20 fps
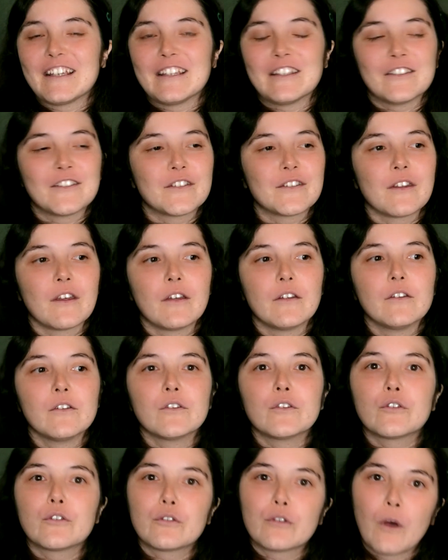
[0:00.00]
is
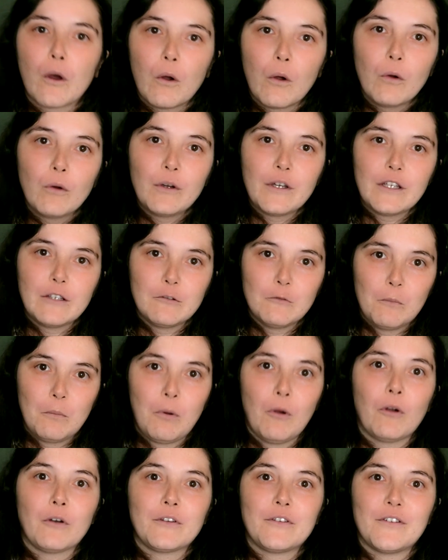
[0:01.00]
so
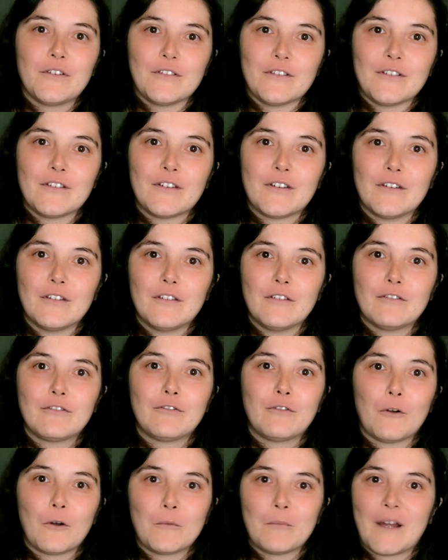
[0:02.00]
important
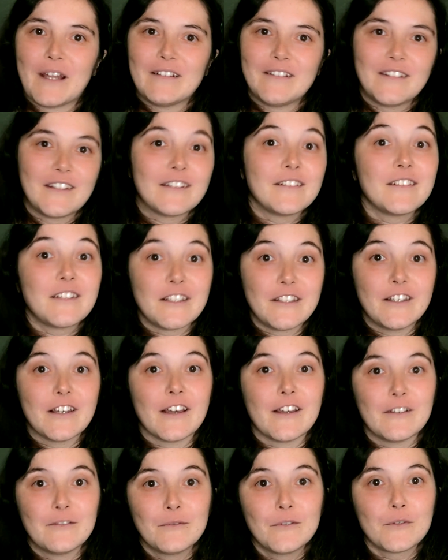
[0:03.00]
for my D&D
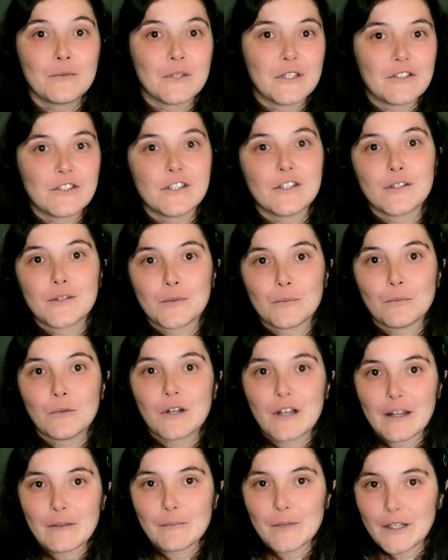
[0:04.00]
games, which is
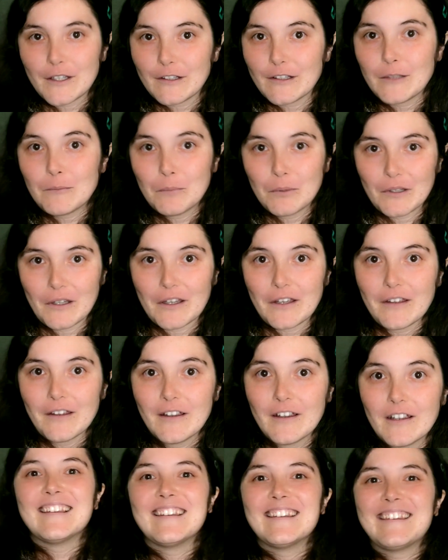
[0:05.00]
what I mainly play,
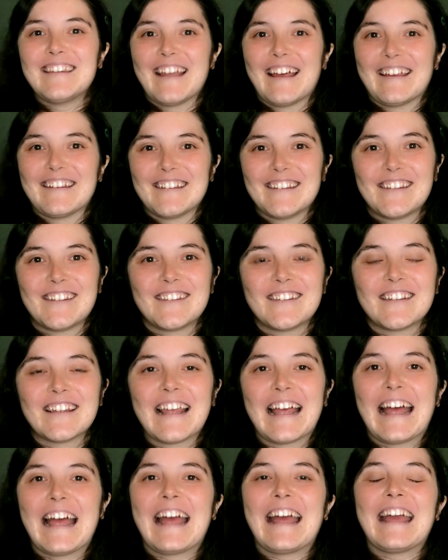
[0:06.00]
that
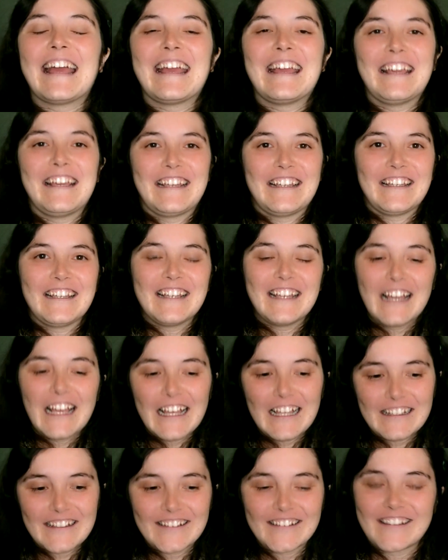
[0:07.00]
a
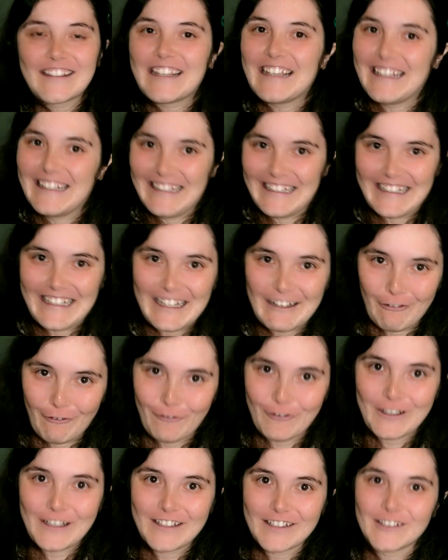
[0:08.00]

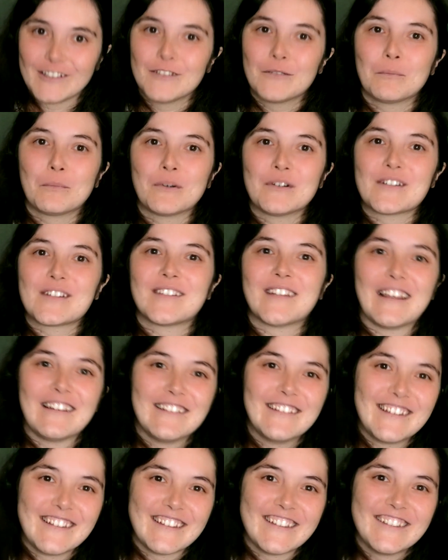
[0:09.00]
significant
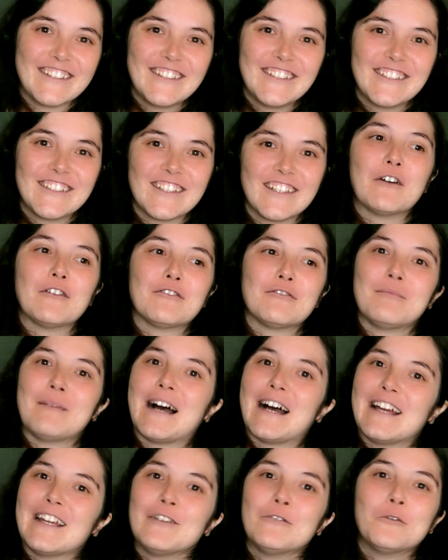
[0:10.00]
percentage of
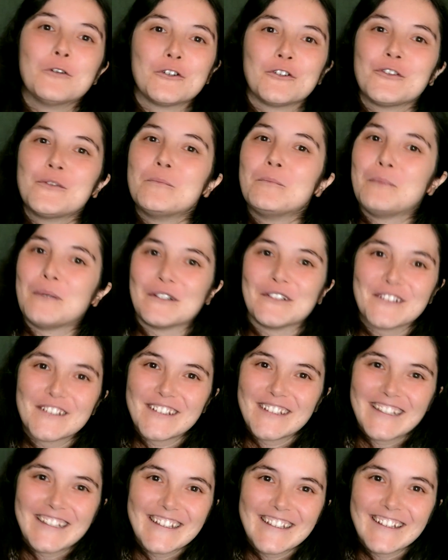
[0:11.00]
my world
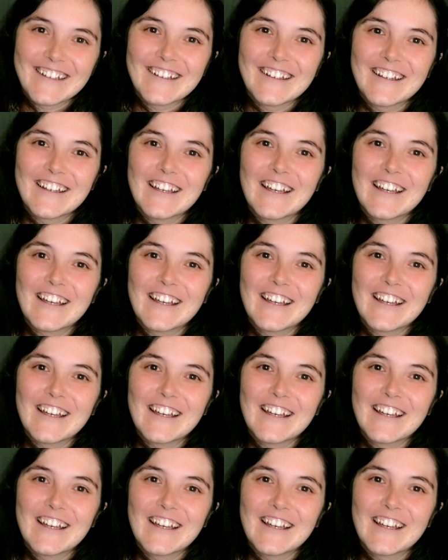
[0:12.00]
building